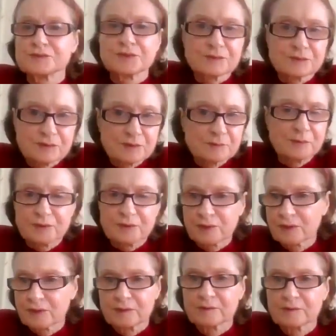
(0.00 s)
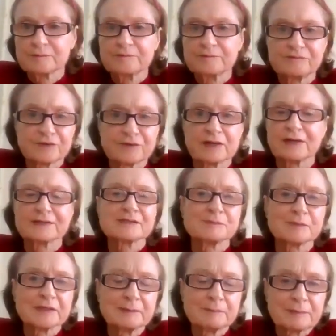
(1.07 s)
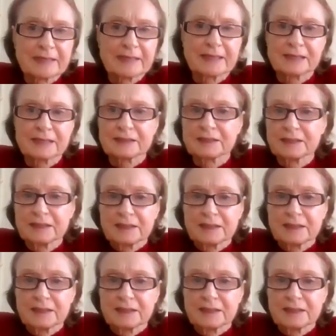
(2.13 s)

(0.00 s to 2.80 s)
took their book home, forgot to bring it back.